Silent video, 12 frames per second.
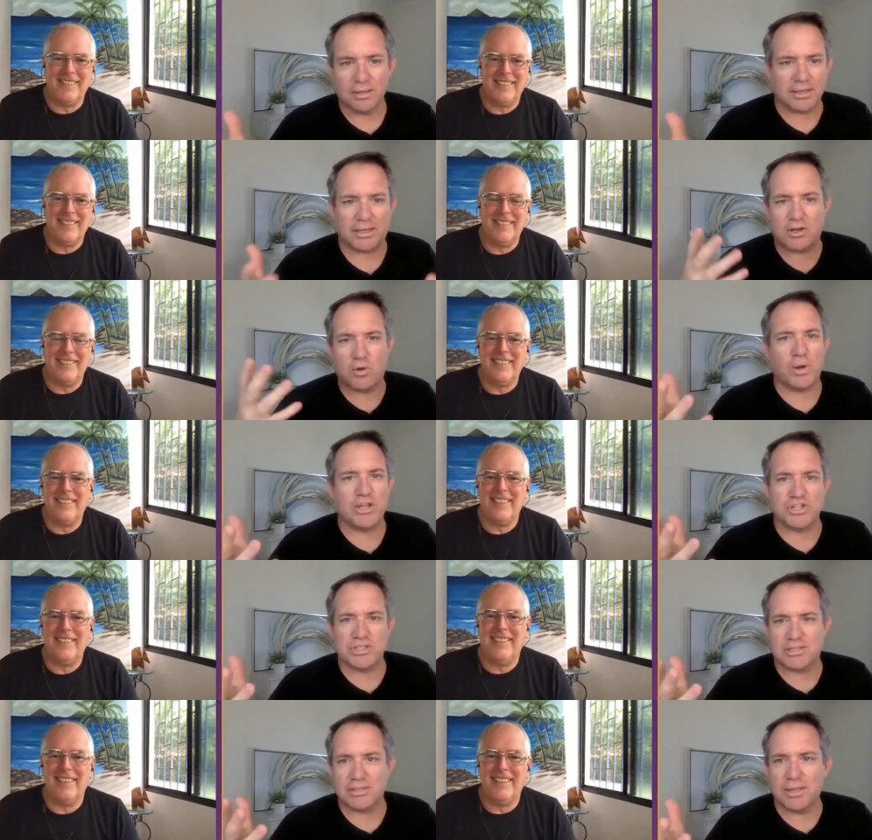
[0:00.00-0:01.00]
Speaker 1: like
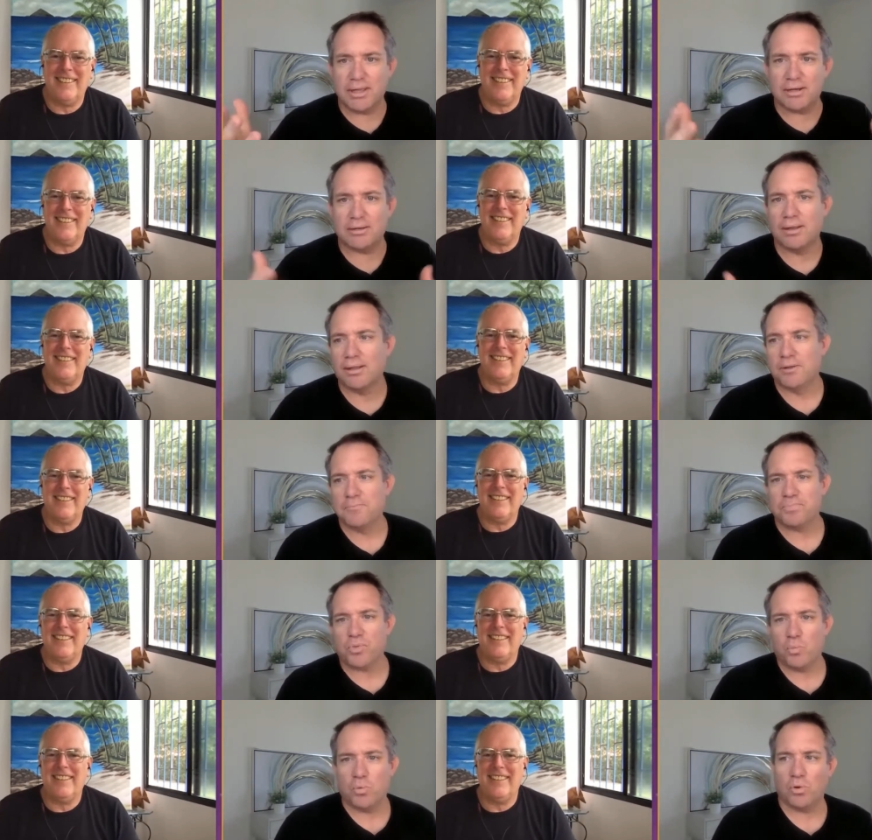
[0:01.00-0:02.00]
equations in there.
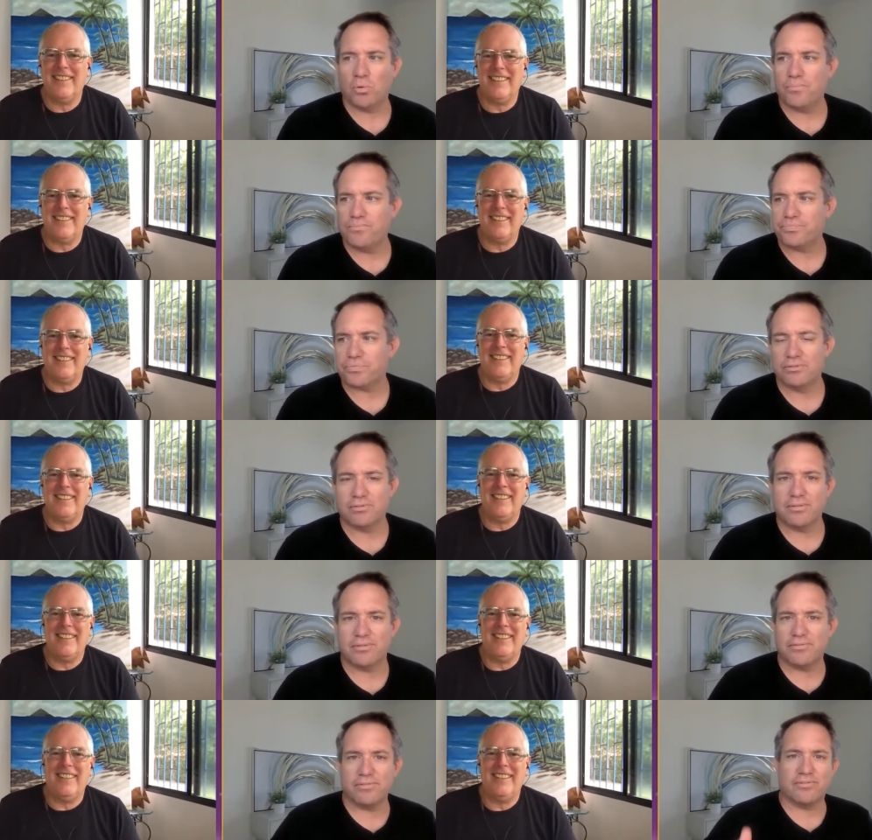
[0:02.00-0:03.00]
Well,
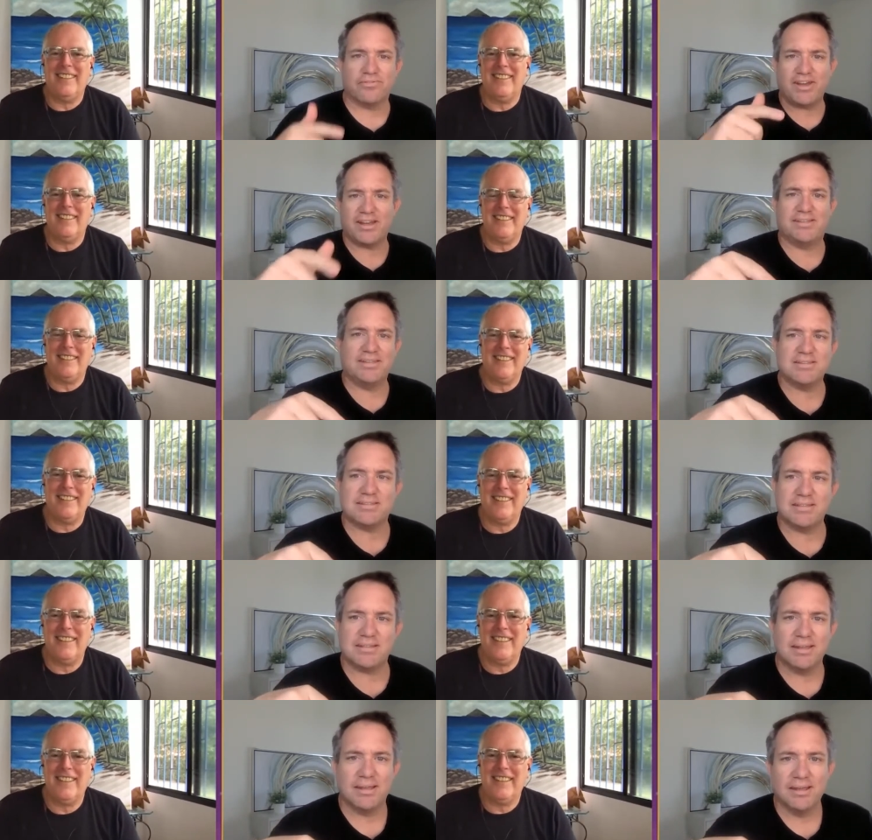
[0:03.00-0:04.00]
the fact is
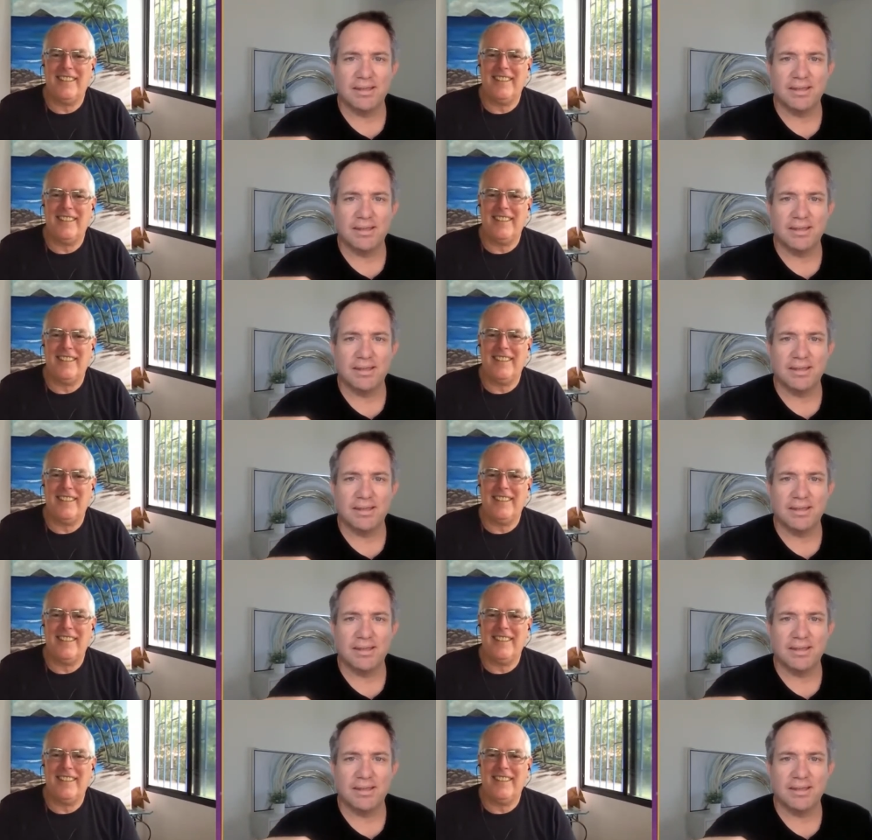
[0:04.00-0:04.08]
that